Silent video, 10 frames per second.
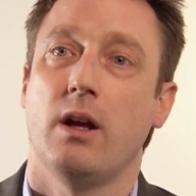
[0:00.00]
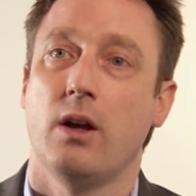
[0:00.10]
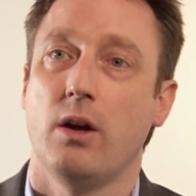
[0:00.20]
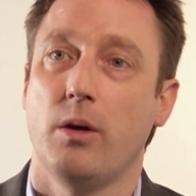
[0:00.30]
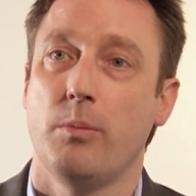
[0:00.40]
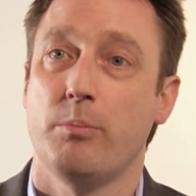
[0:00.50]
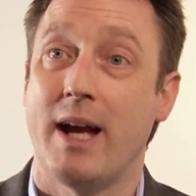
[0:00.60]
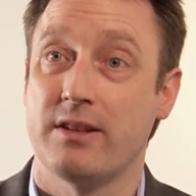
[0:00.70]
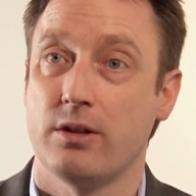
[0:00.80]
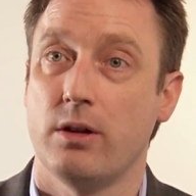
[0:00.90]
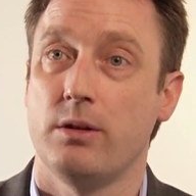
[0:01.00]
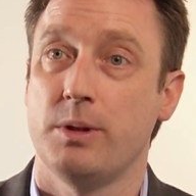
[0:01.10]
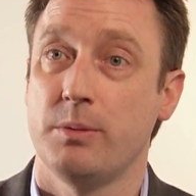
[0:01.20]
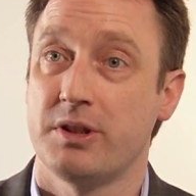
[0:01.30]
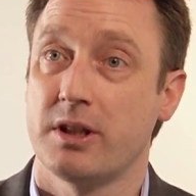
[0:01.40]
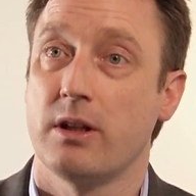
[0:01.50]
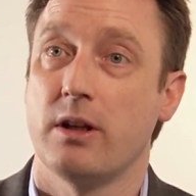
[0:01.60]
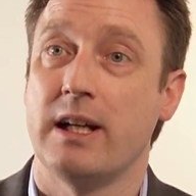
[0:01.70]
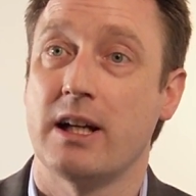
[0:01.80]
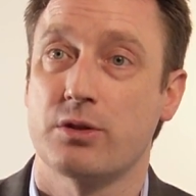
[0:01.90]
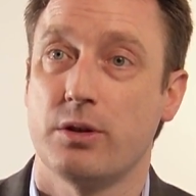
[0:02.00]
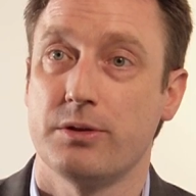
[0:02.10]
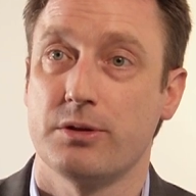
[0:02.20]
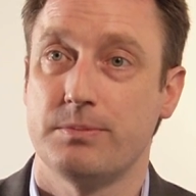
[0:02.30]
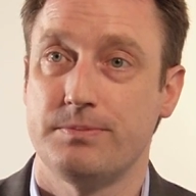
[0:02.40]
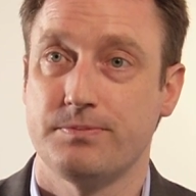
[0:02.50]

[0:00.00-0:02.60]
matter, in particular electrons.